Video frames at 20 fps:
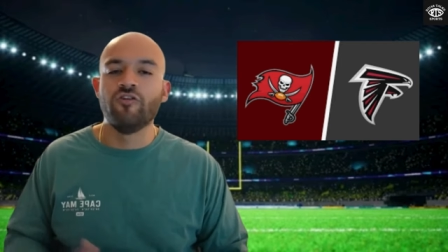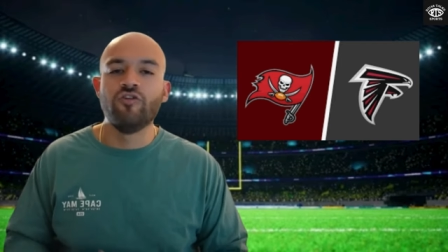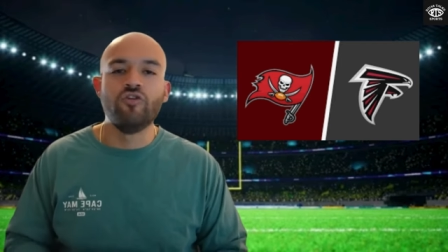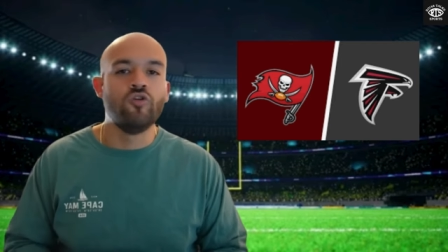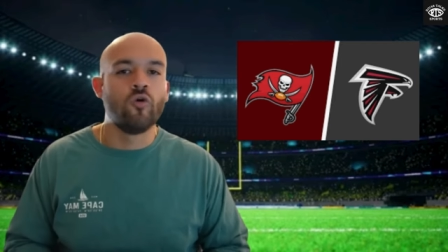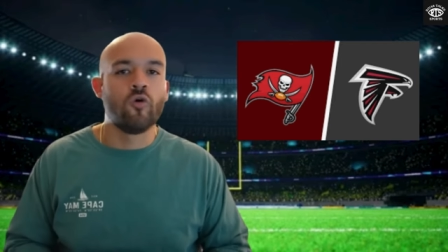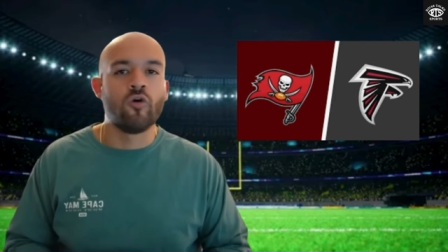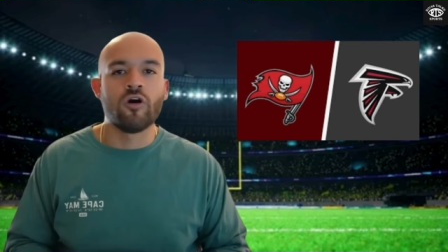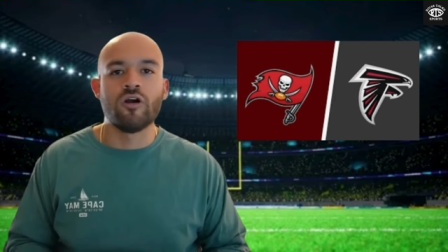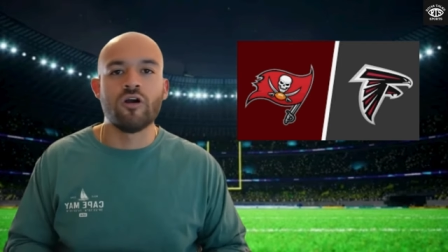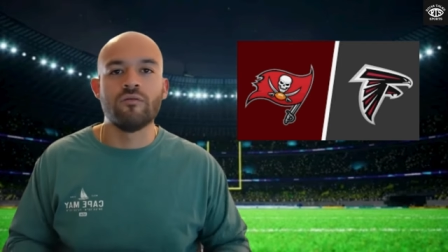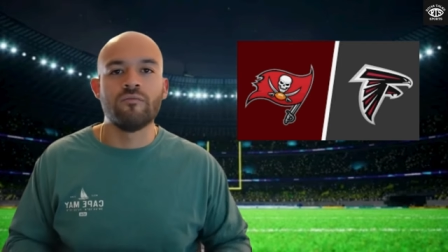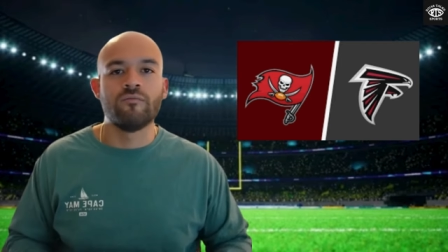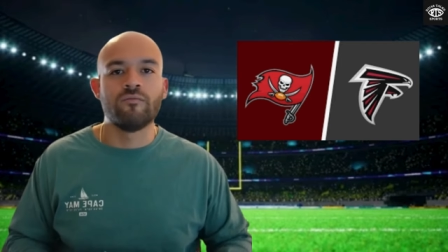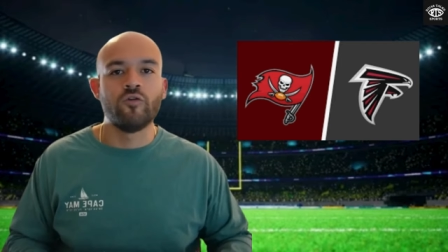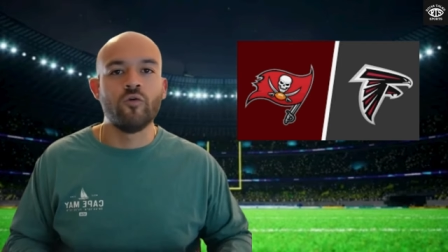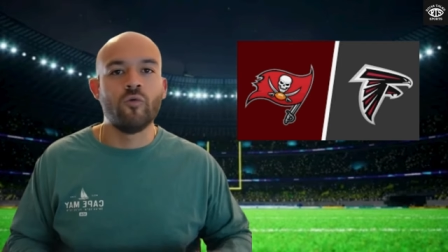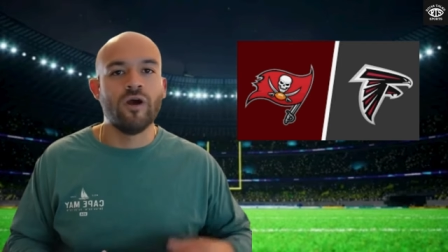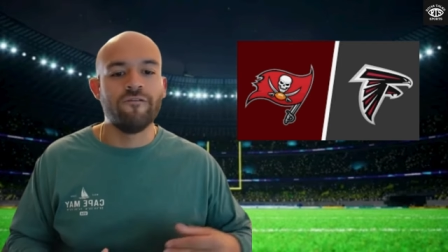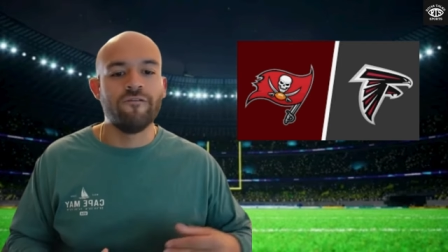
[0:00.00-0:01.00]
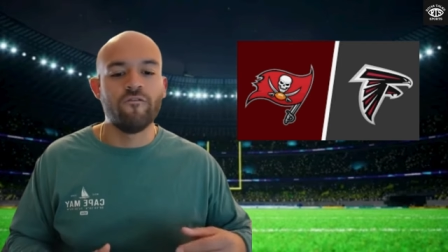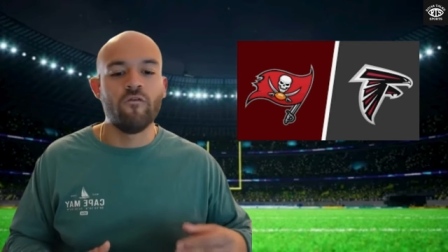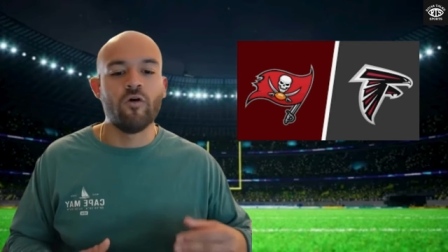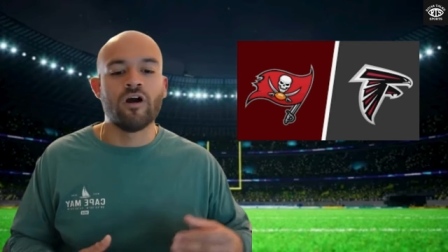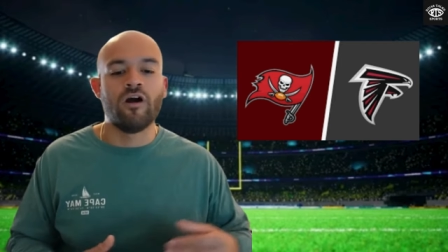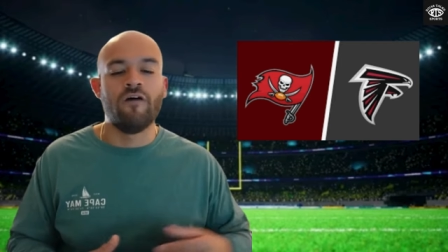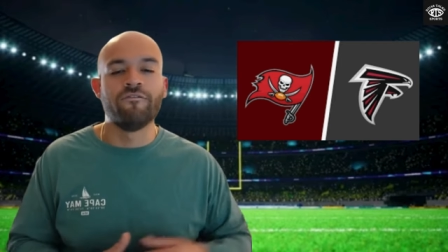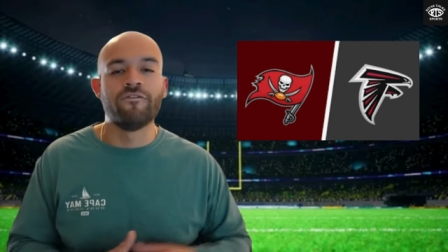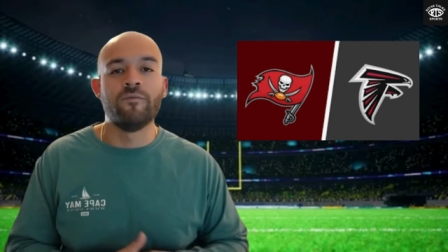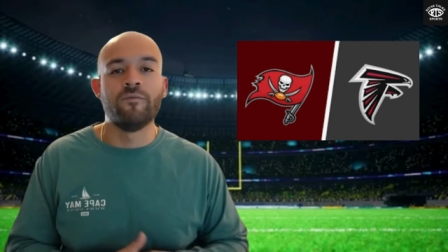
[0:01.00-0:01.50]
nor do I feel
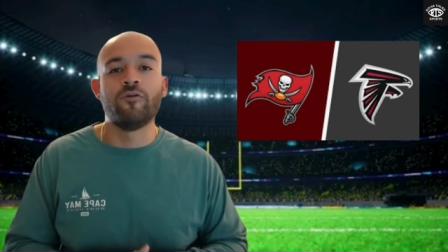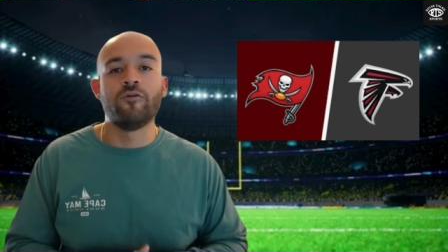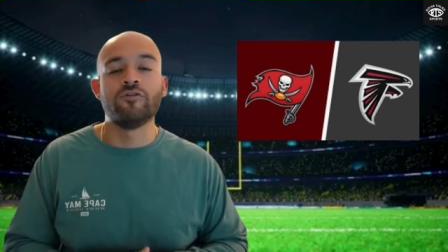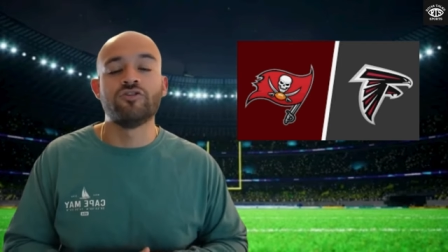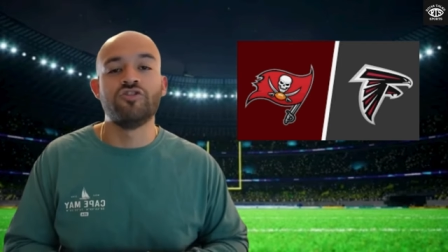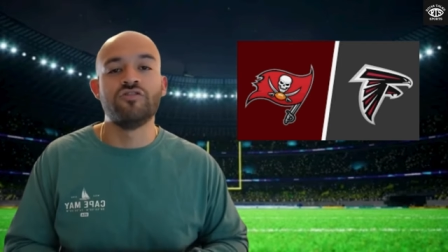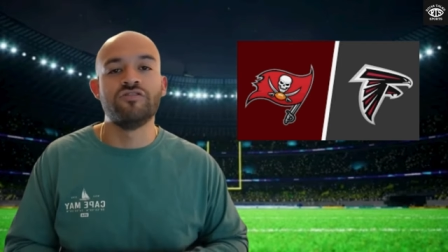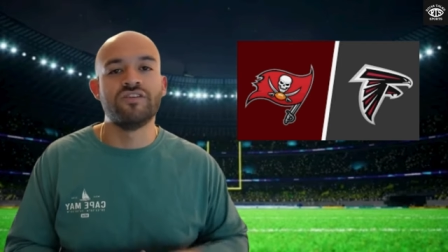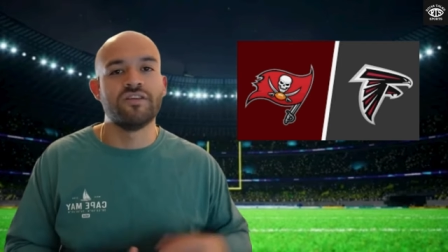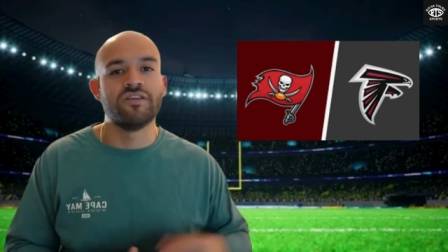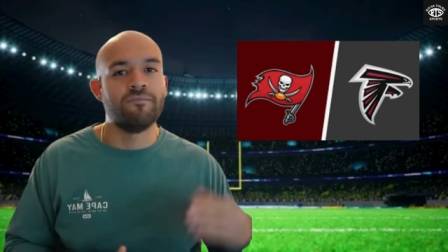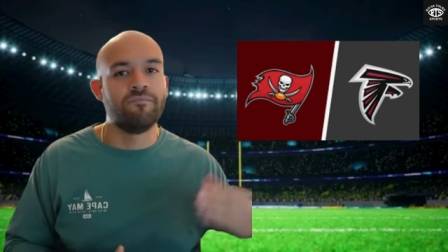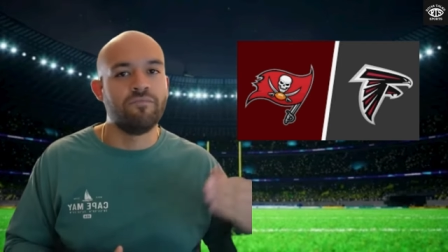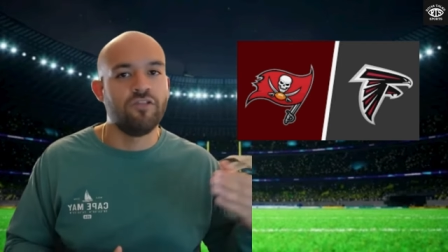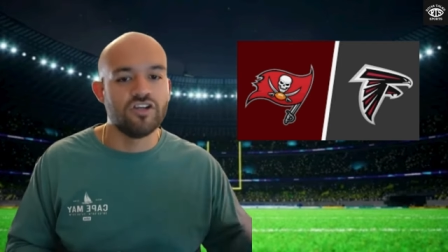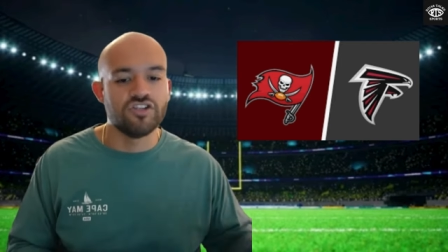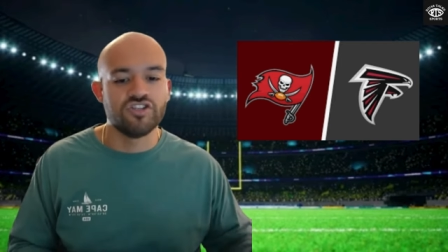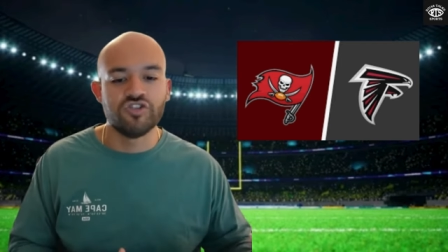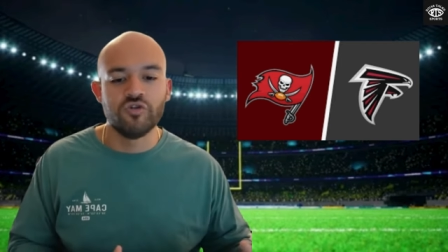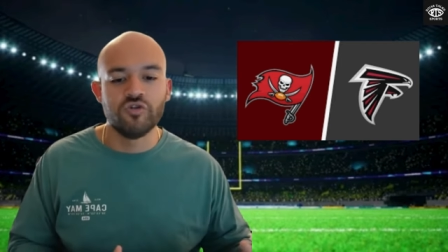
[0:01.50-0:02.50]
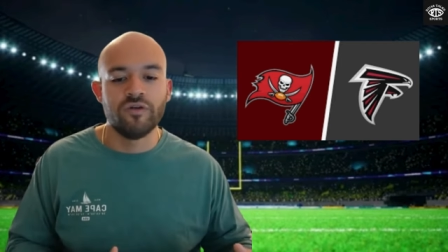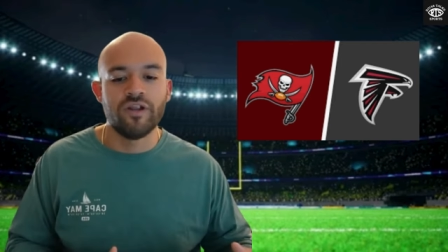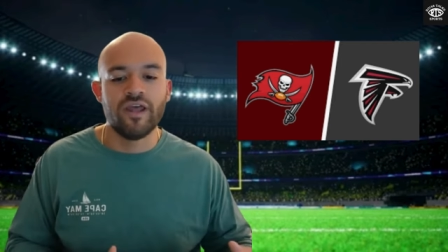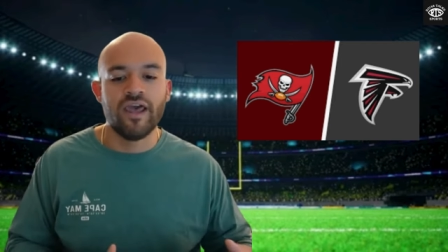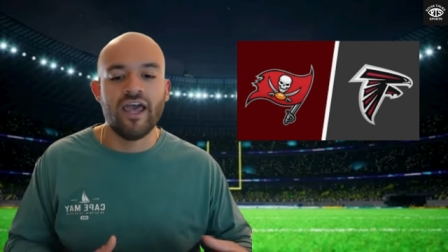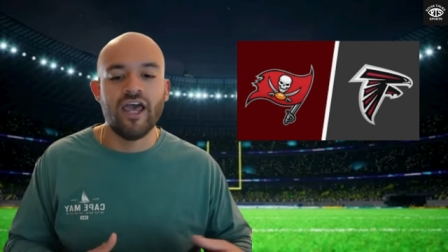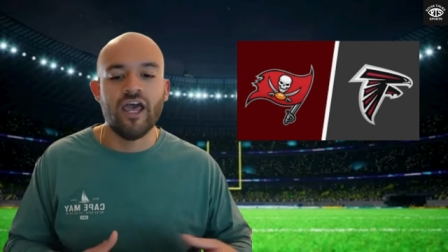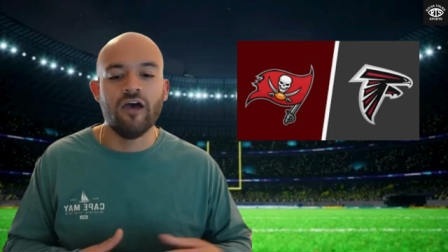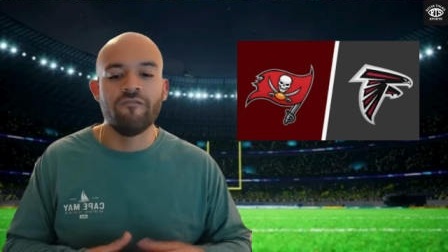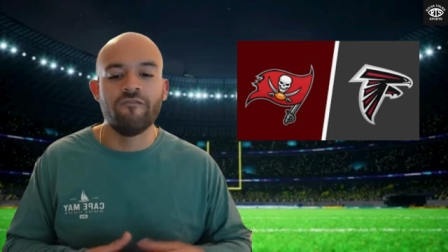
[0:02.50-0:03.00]
comfortable choosing the
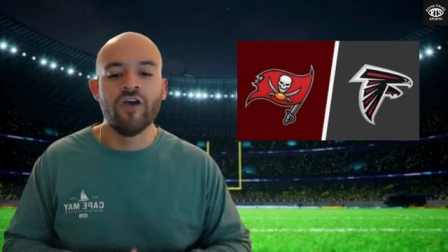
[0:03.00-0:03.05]
+2.5.